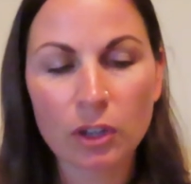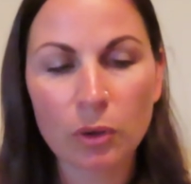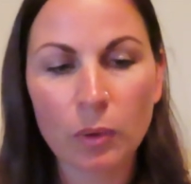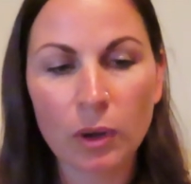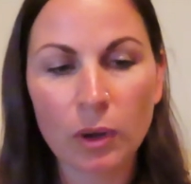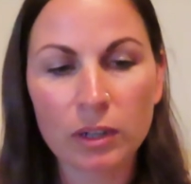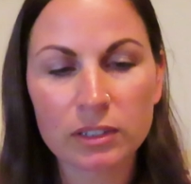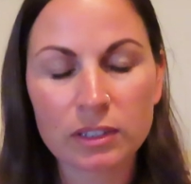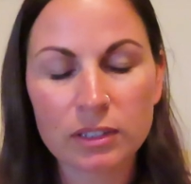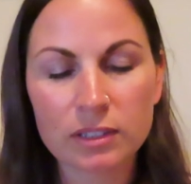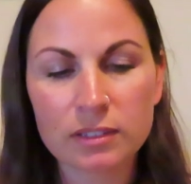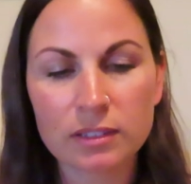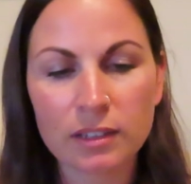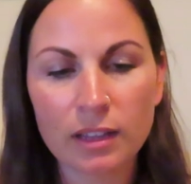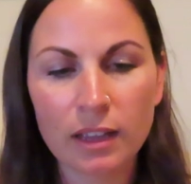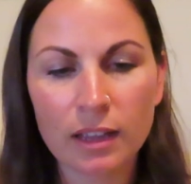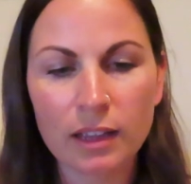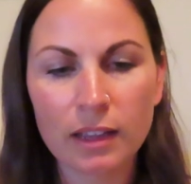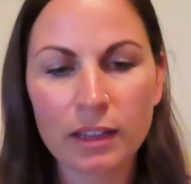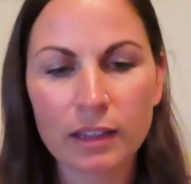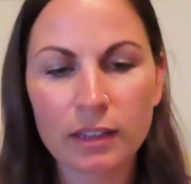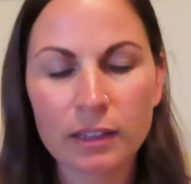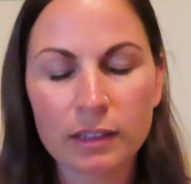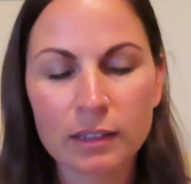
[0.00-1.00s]
I want to
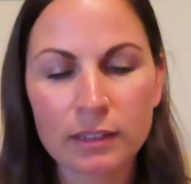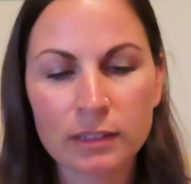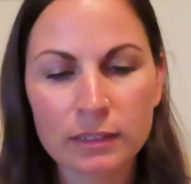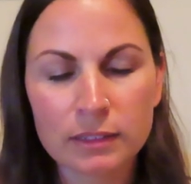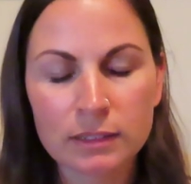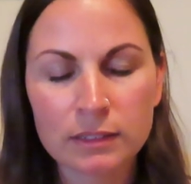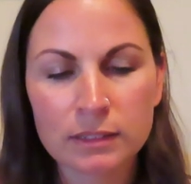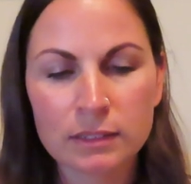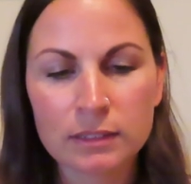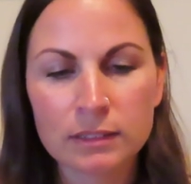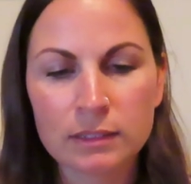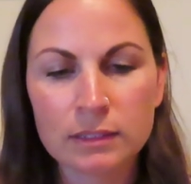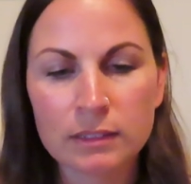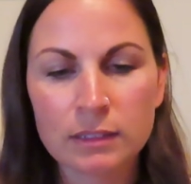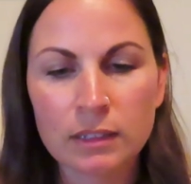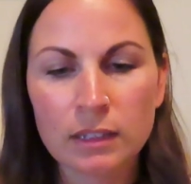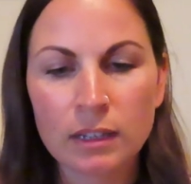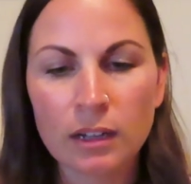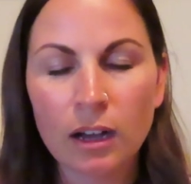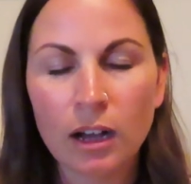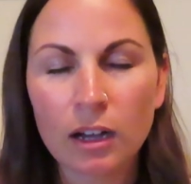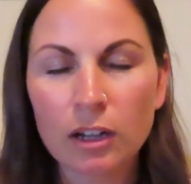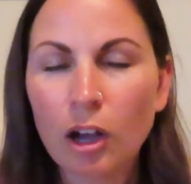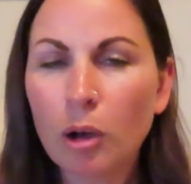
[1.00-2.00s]
say
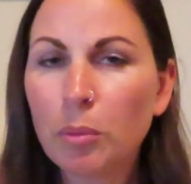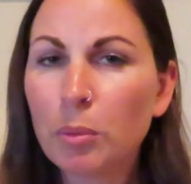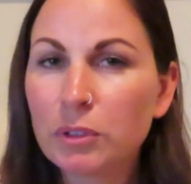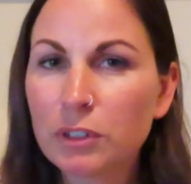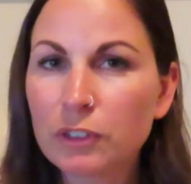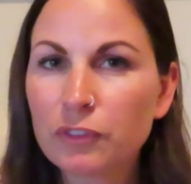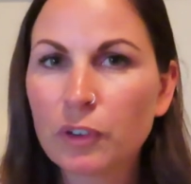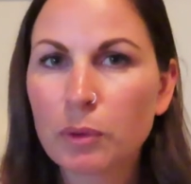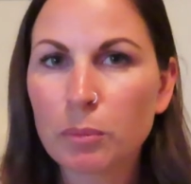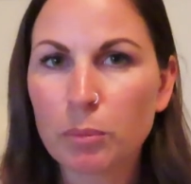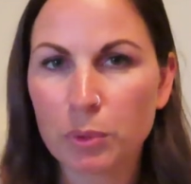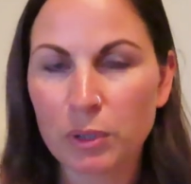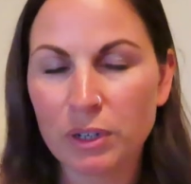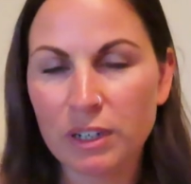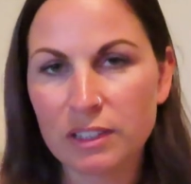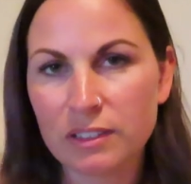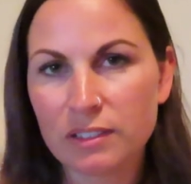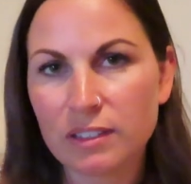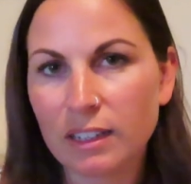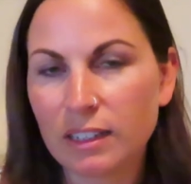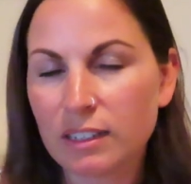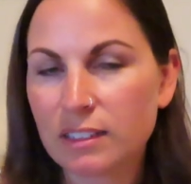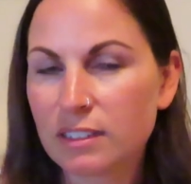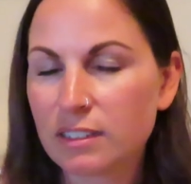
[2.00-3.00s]
a couple different
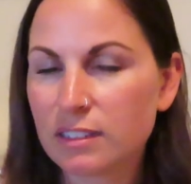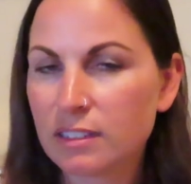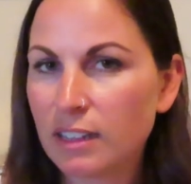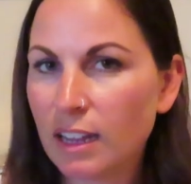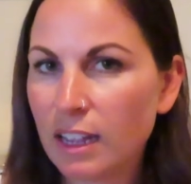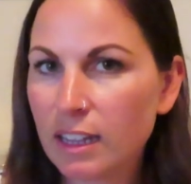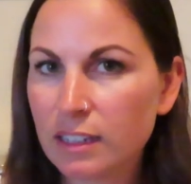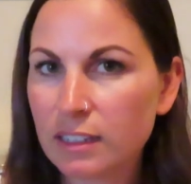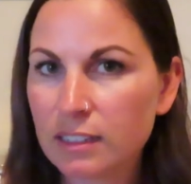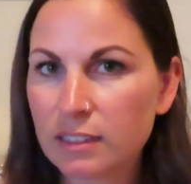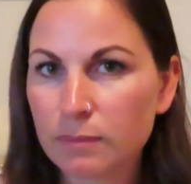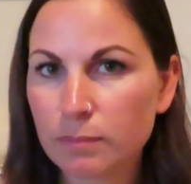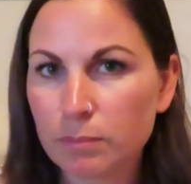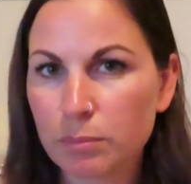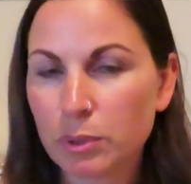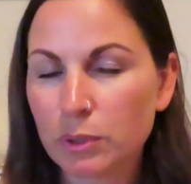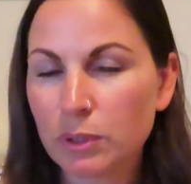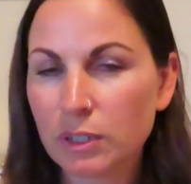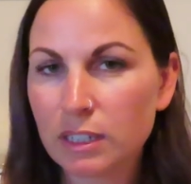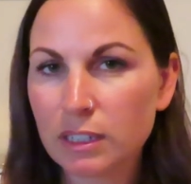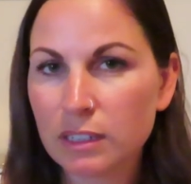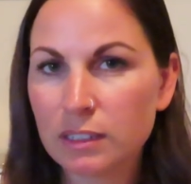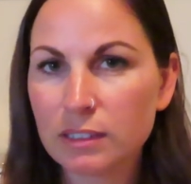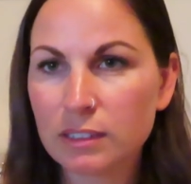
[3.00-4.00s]
prints like snake
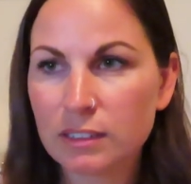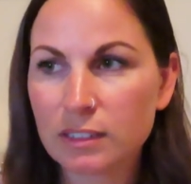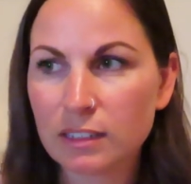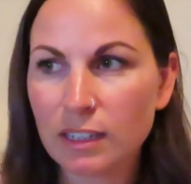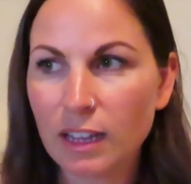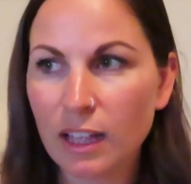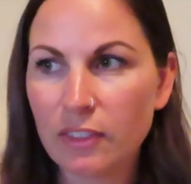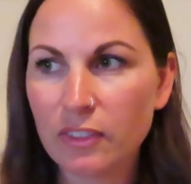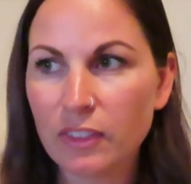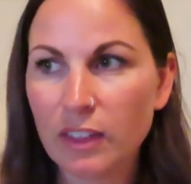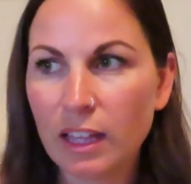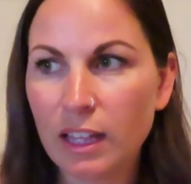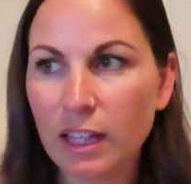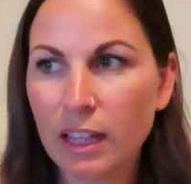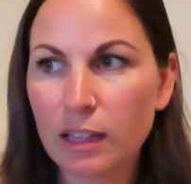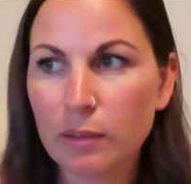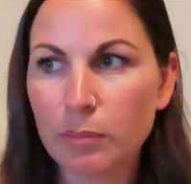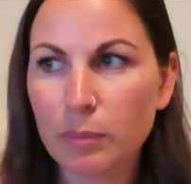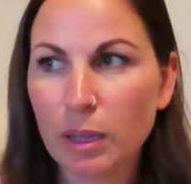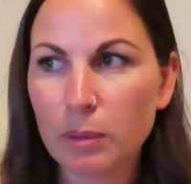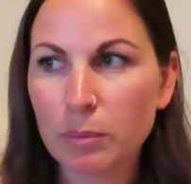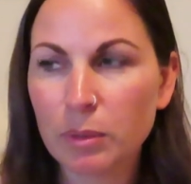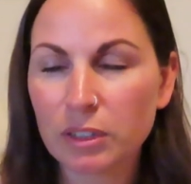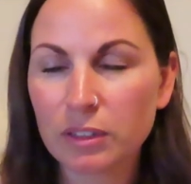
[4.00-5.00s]
print and then
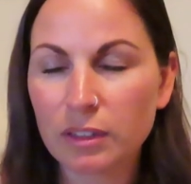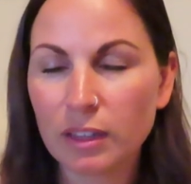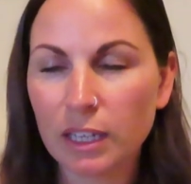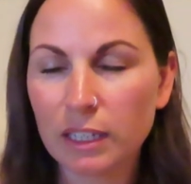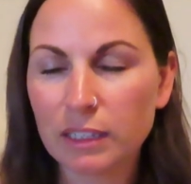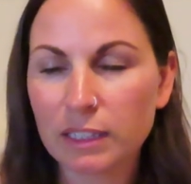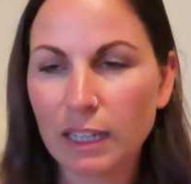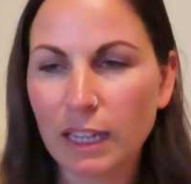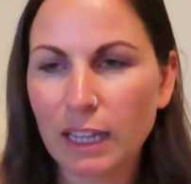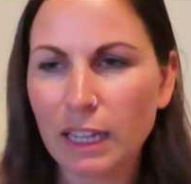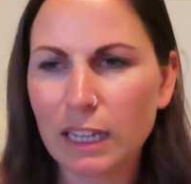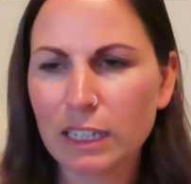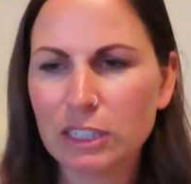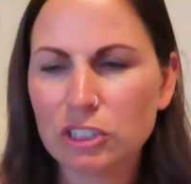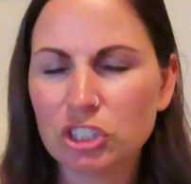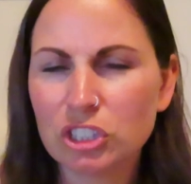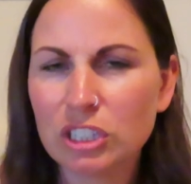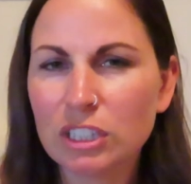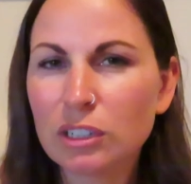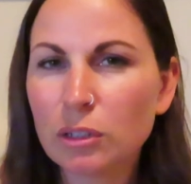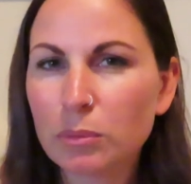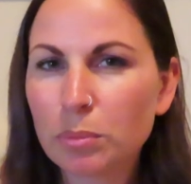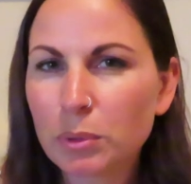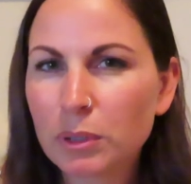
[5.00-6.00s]
maybe like a
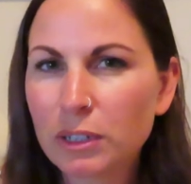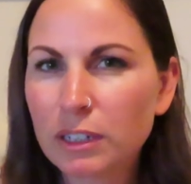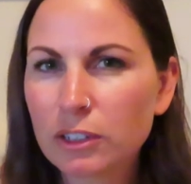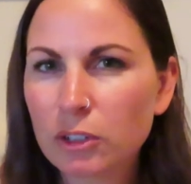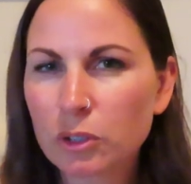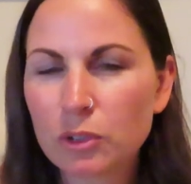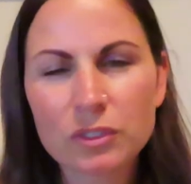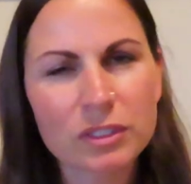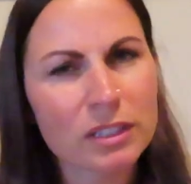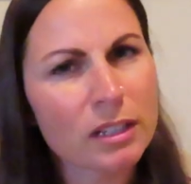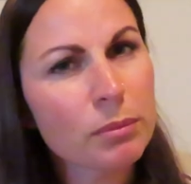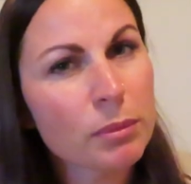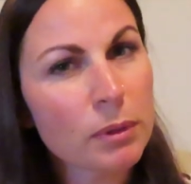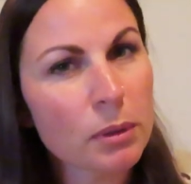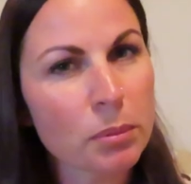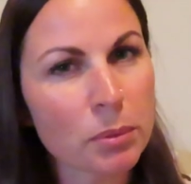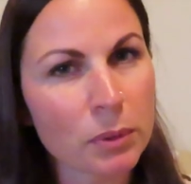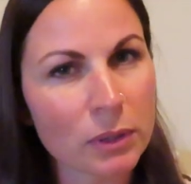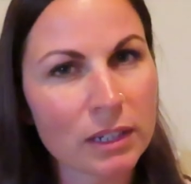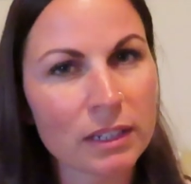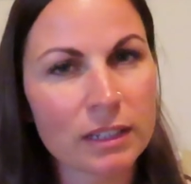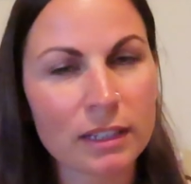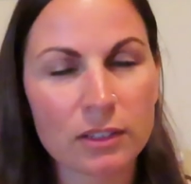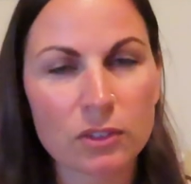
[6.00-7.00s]
cheetah print or zebra
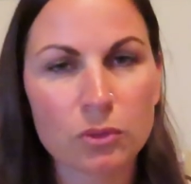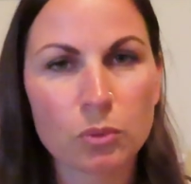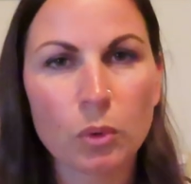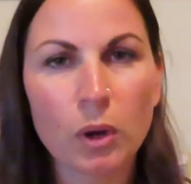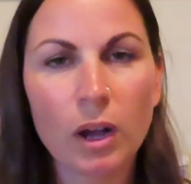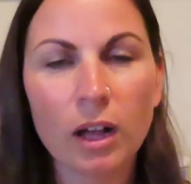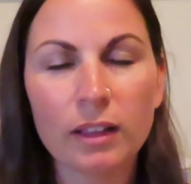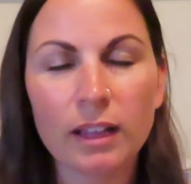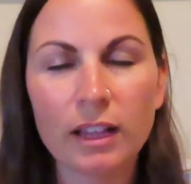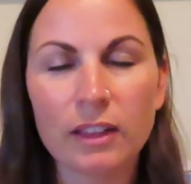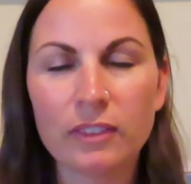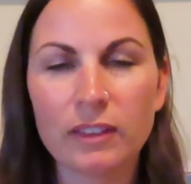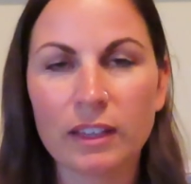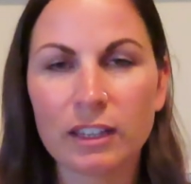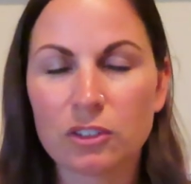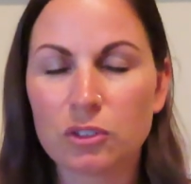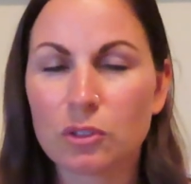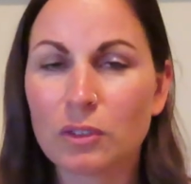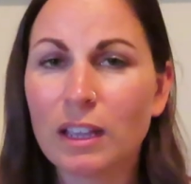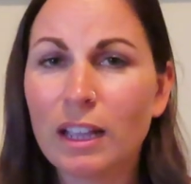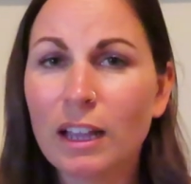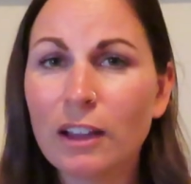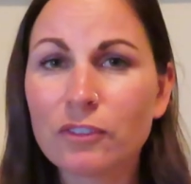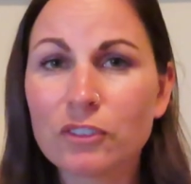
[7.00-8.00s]
print as well, I think.
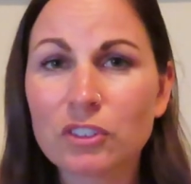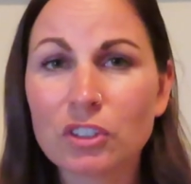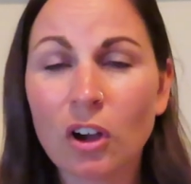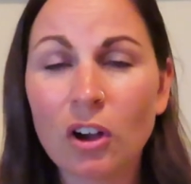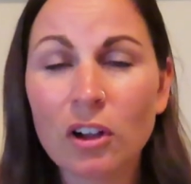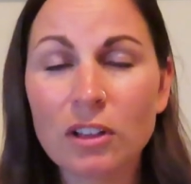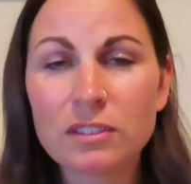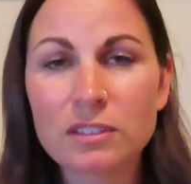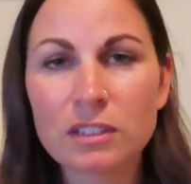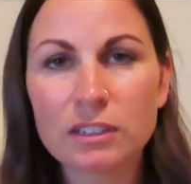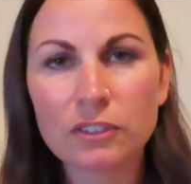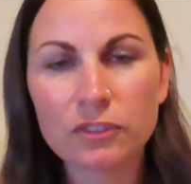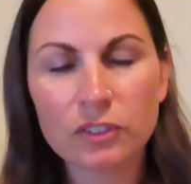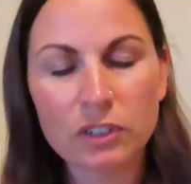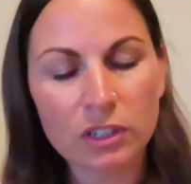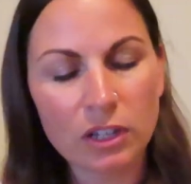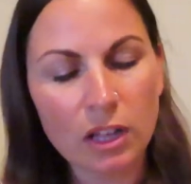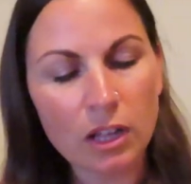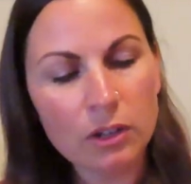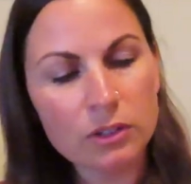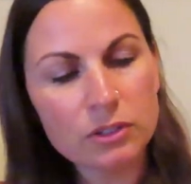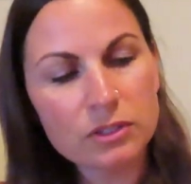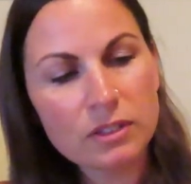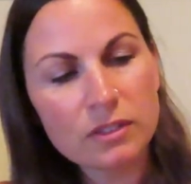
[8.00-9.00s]
So they have tons of different
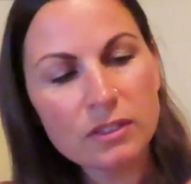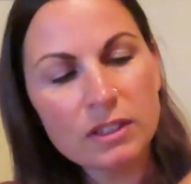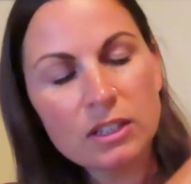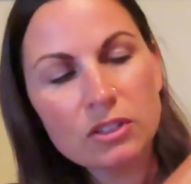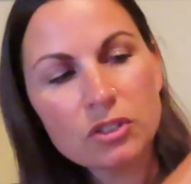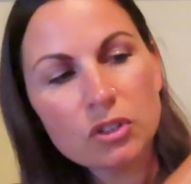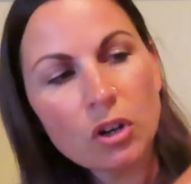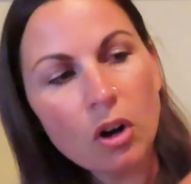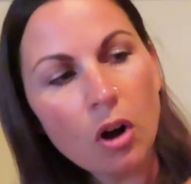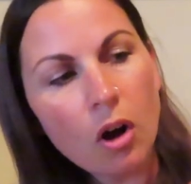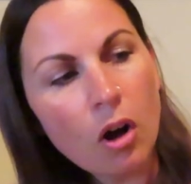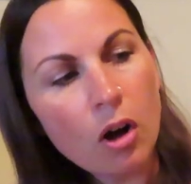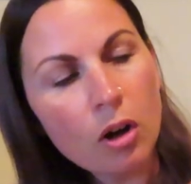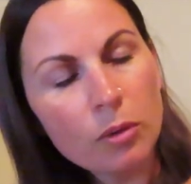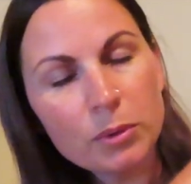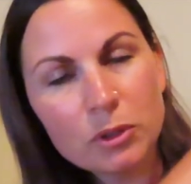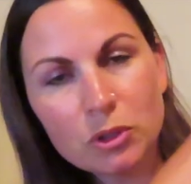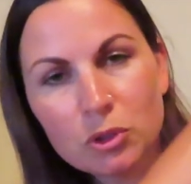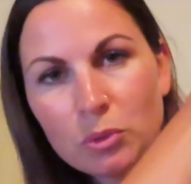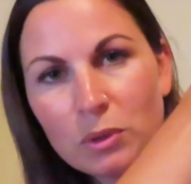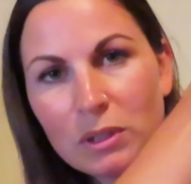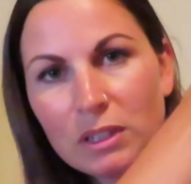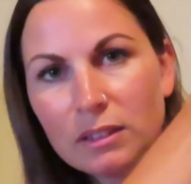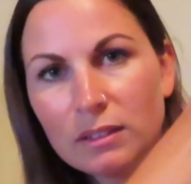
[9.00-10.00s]
colors and these are all
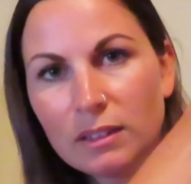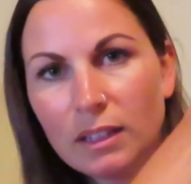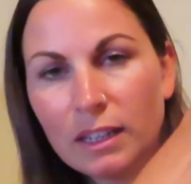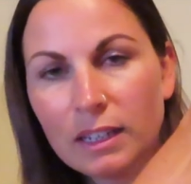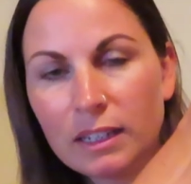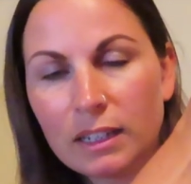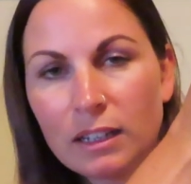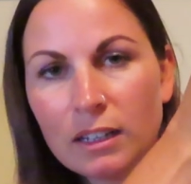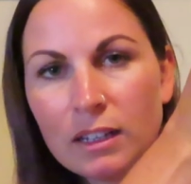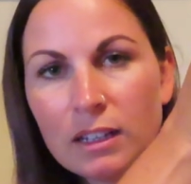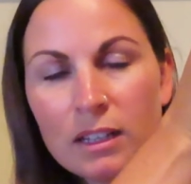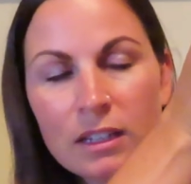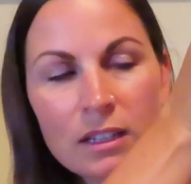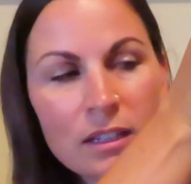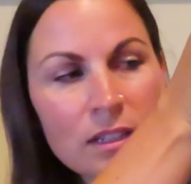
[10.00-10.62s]
between like